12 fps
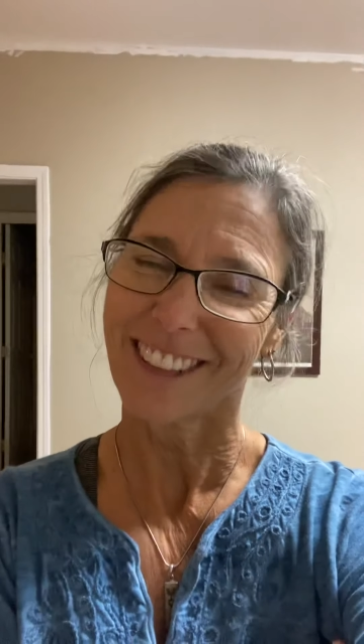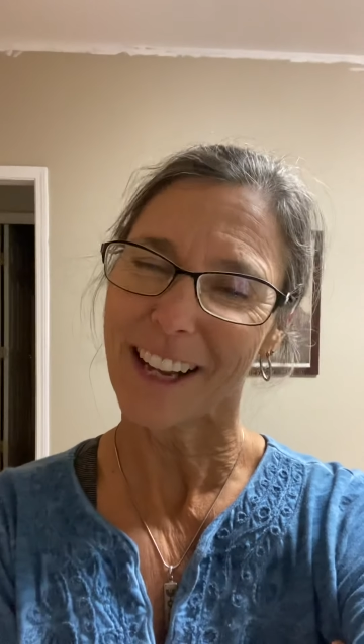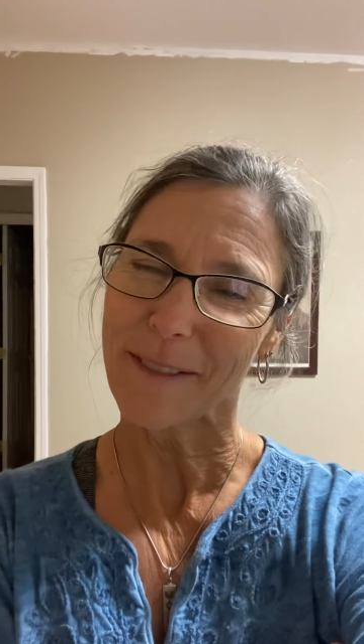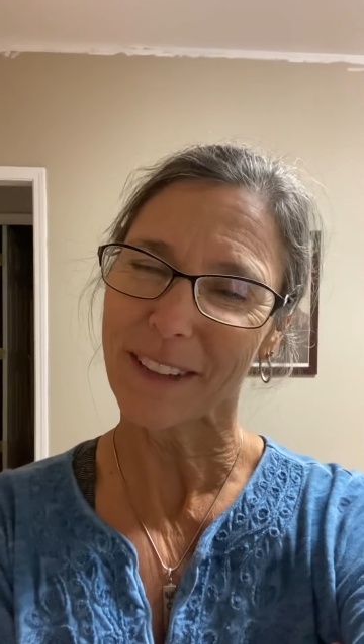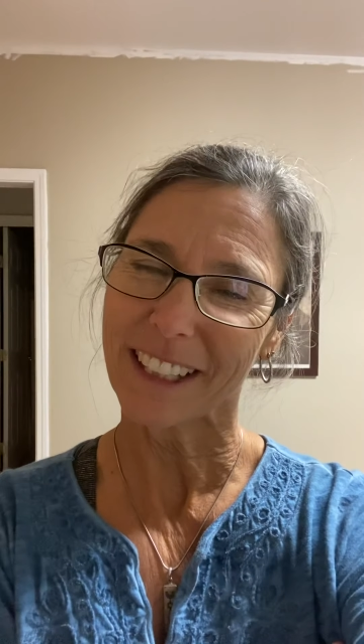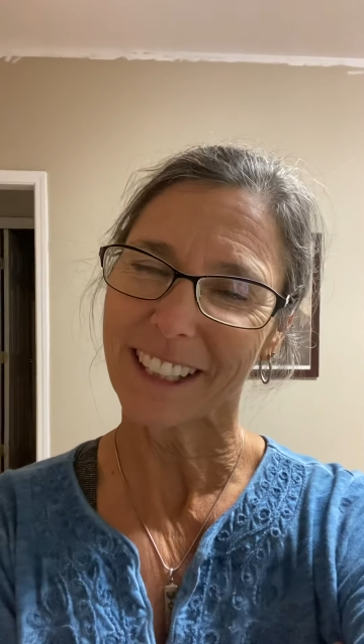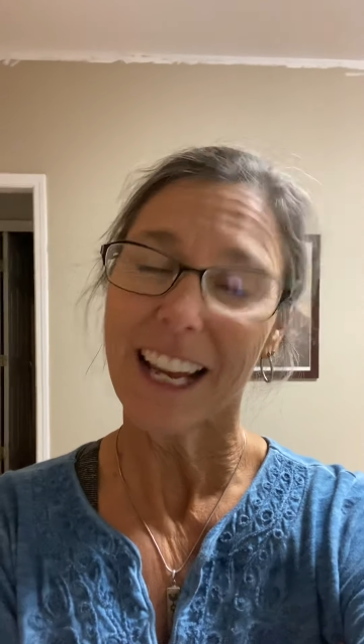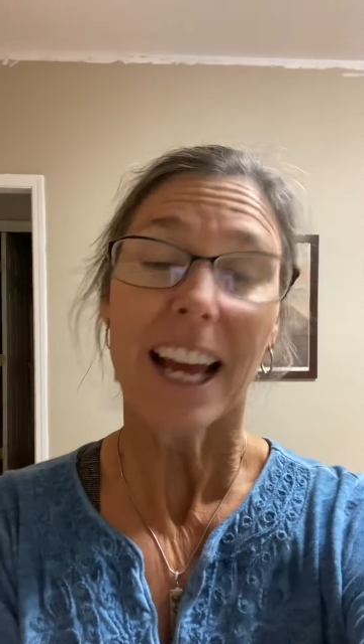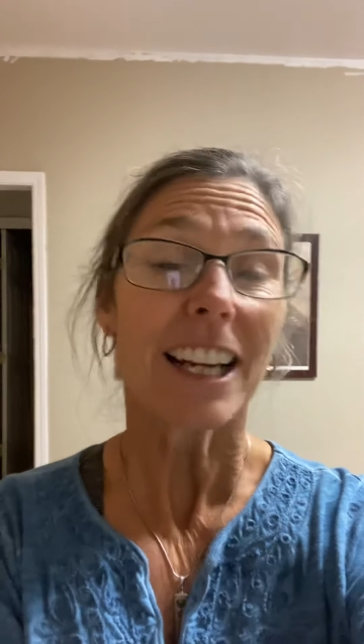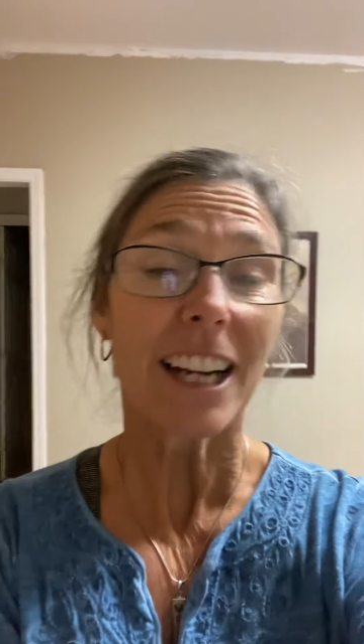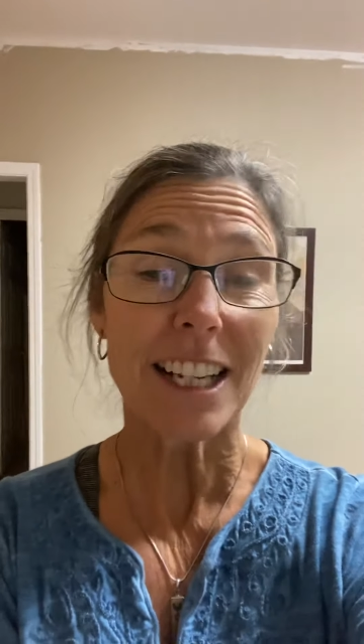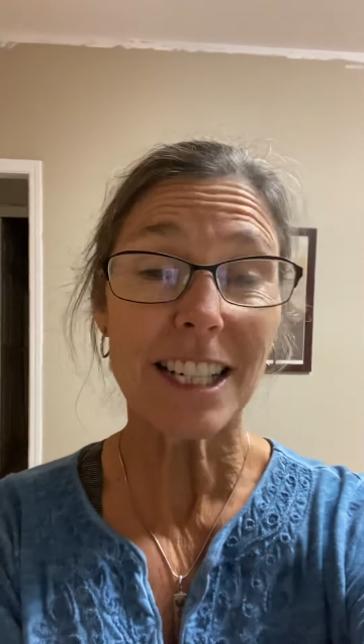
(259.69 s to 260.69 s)
amen.
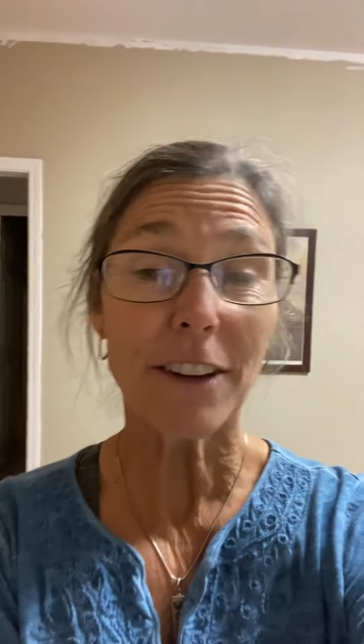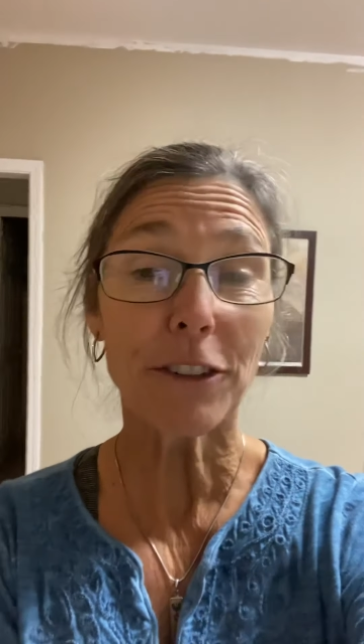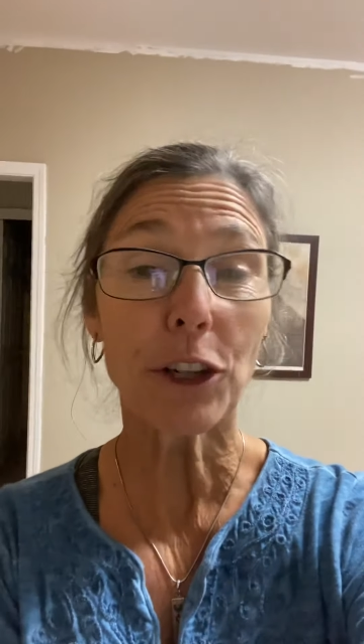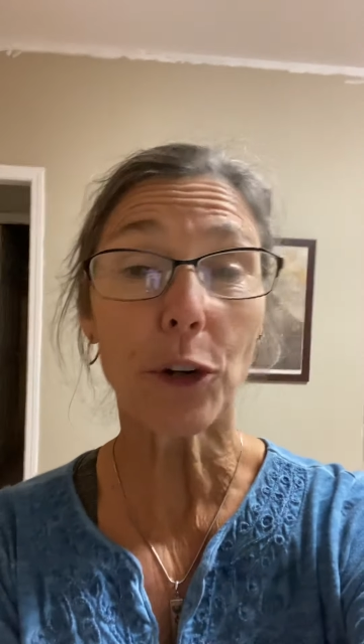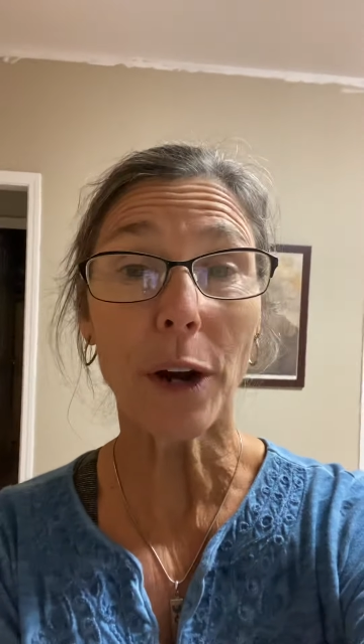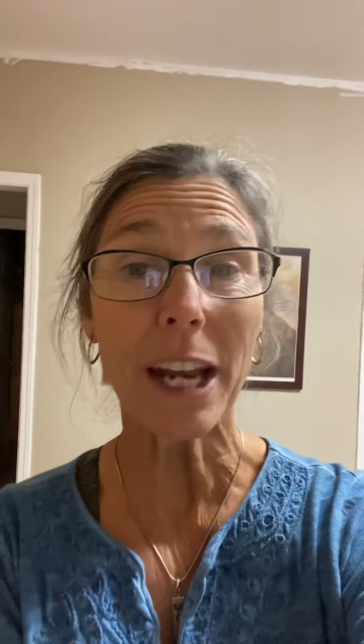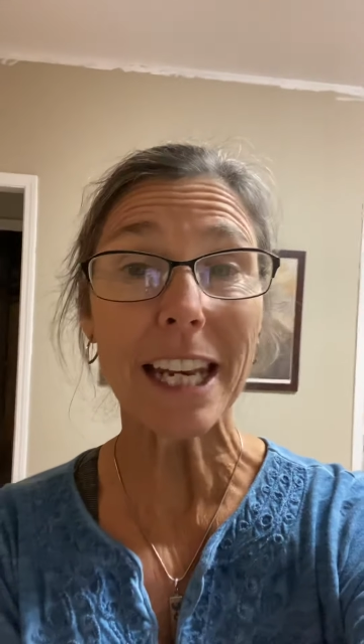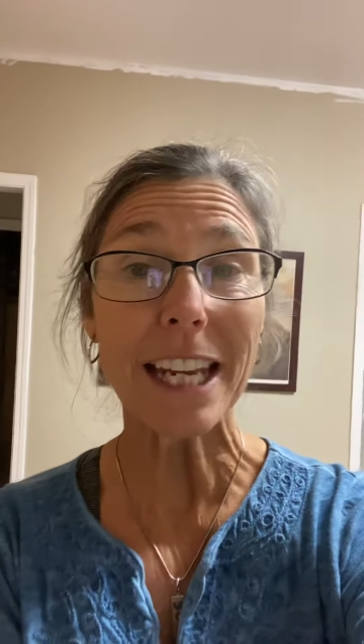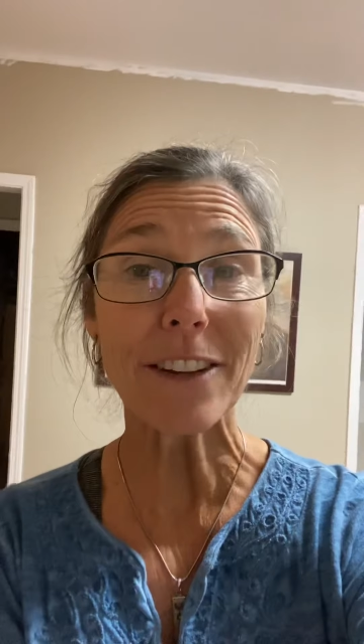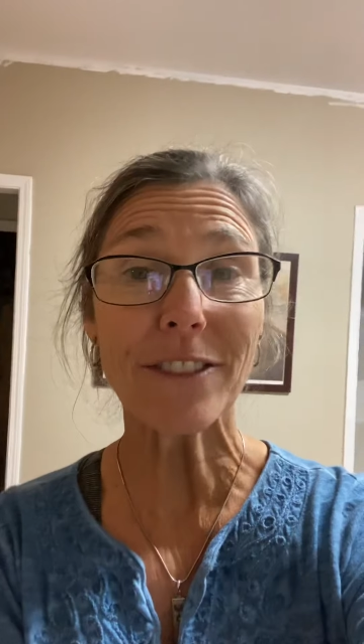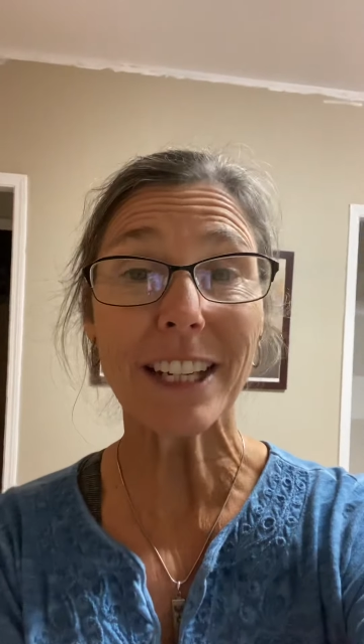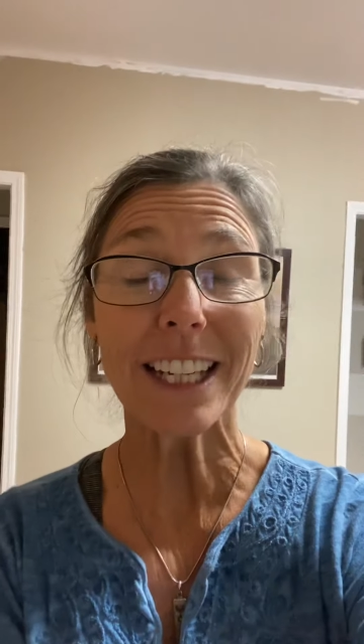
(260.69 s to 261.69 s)
Guys, have a great
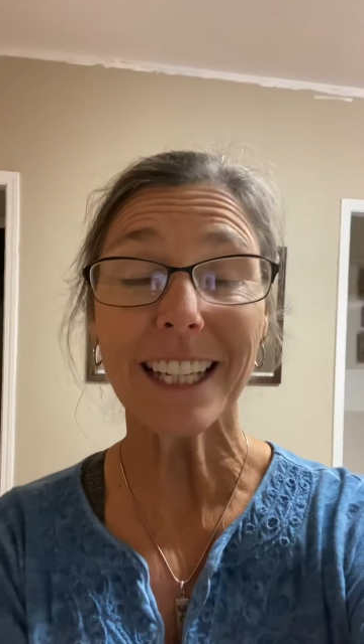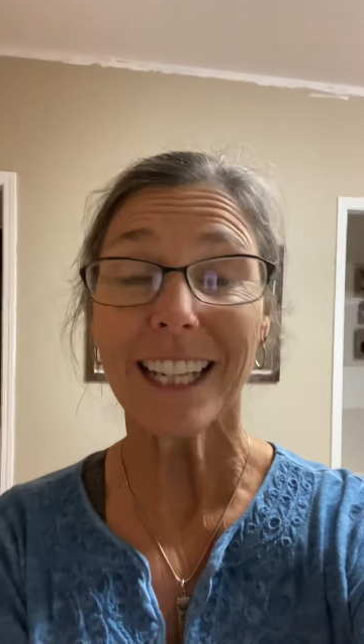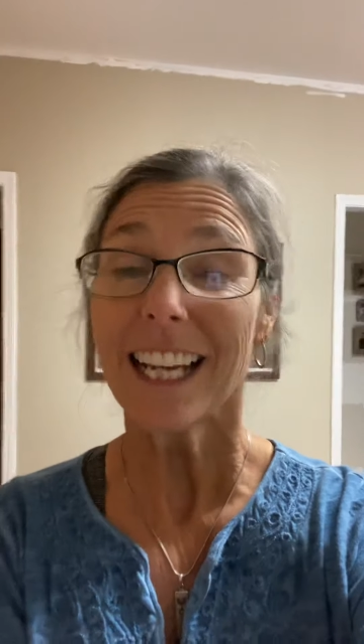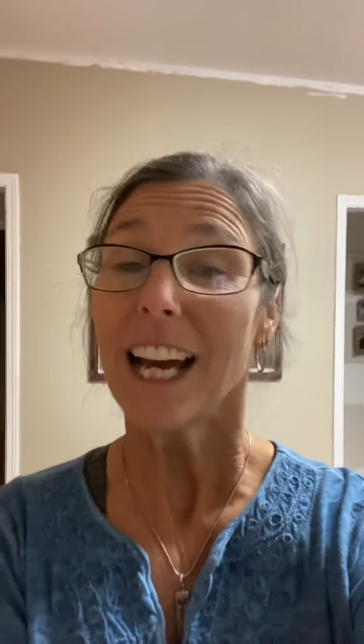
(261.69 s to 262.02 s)
evening.